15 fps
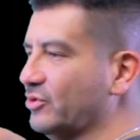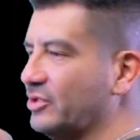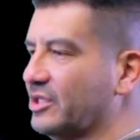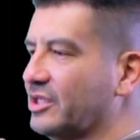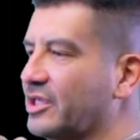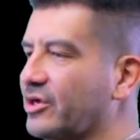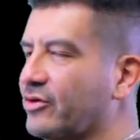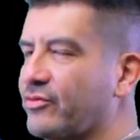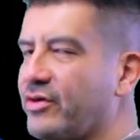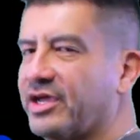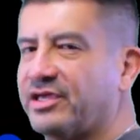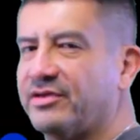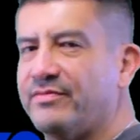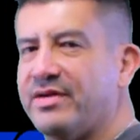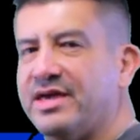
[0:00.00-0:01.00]
Unigear
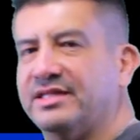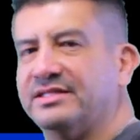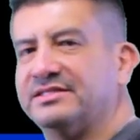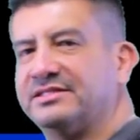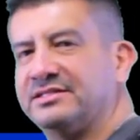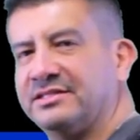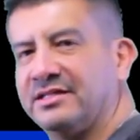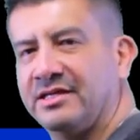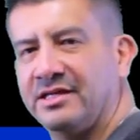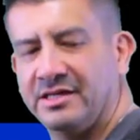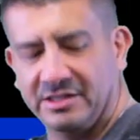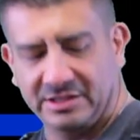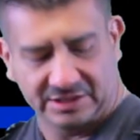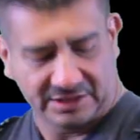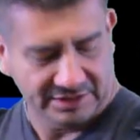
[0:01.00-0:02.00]
recommends
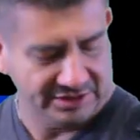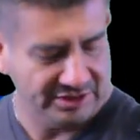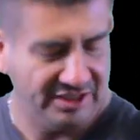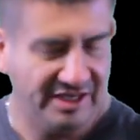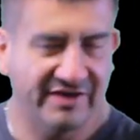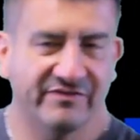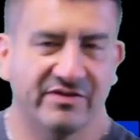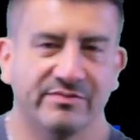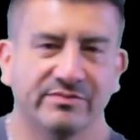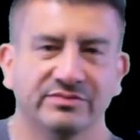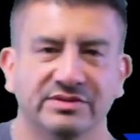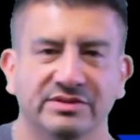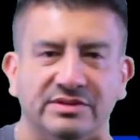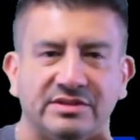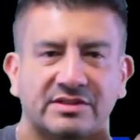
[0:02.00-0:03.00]
to leave them
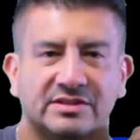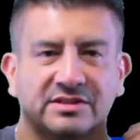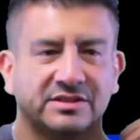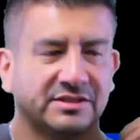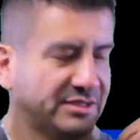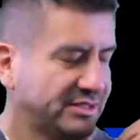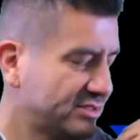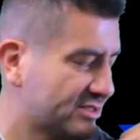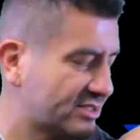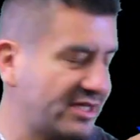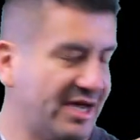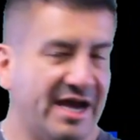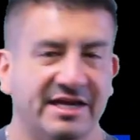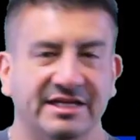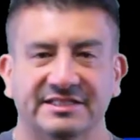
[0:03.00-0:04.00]

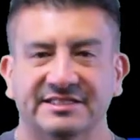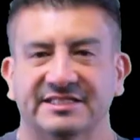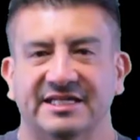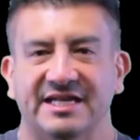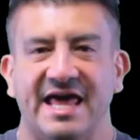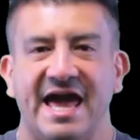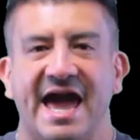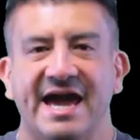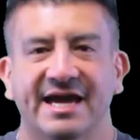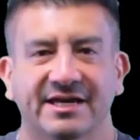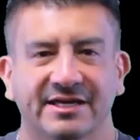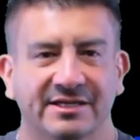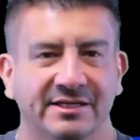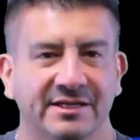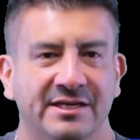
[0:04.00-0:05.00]
kind of slack.
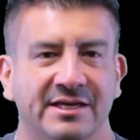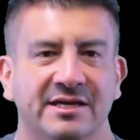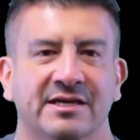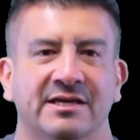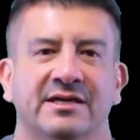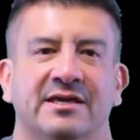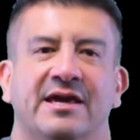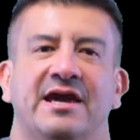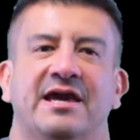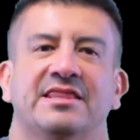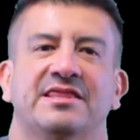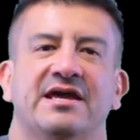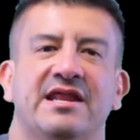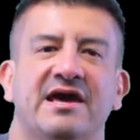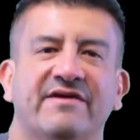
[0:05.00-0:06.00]

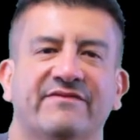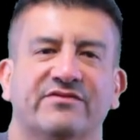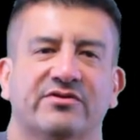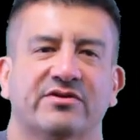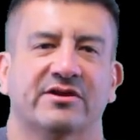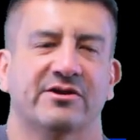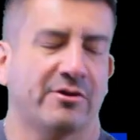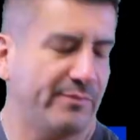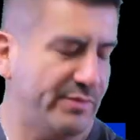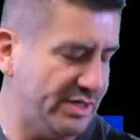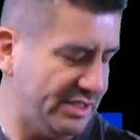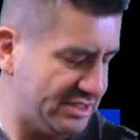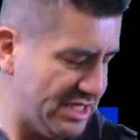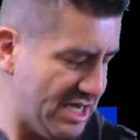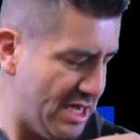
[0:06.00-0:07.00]
And then after a little bit
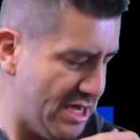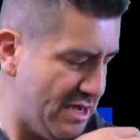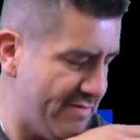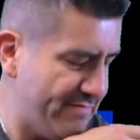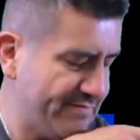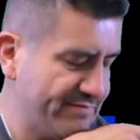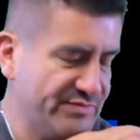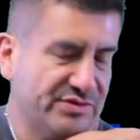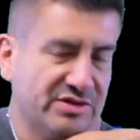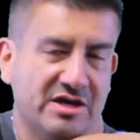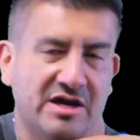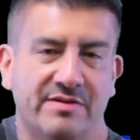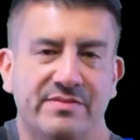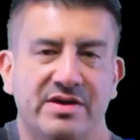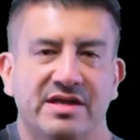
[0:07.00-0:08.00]
of time,
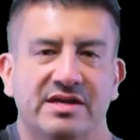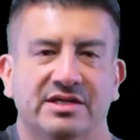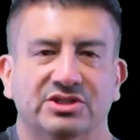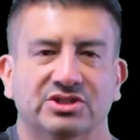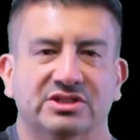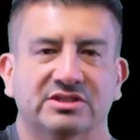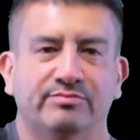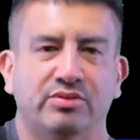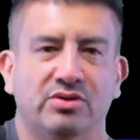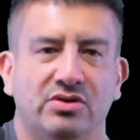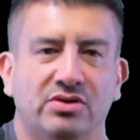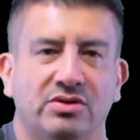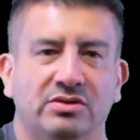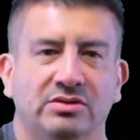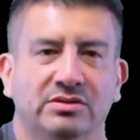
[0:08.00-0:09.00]
come in and just
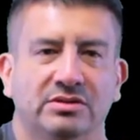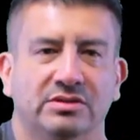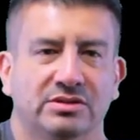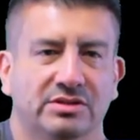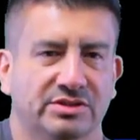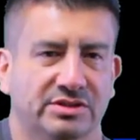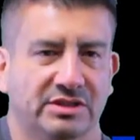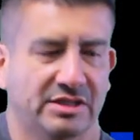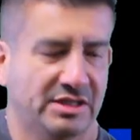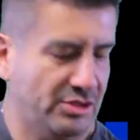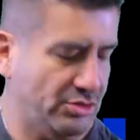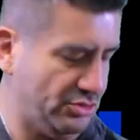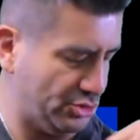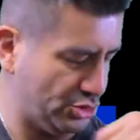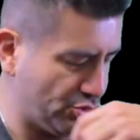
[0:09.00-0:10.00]
pull the
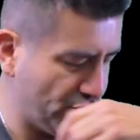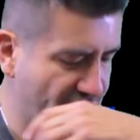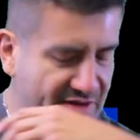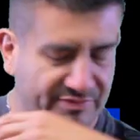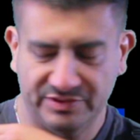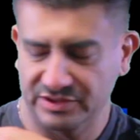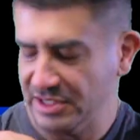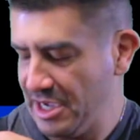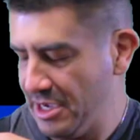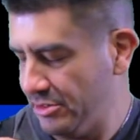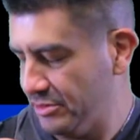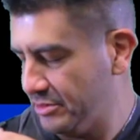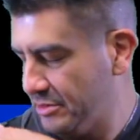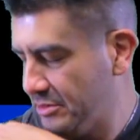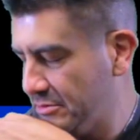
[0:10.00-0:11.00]
little straps
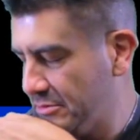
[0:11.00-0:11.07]
down.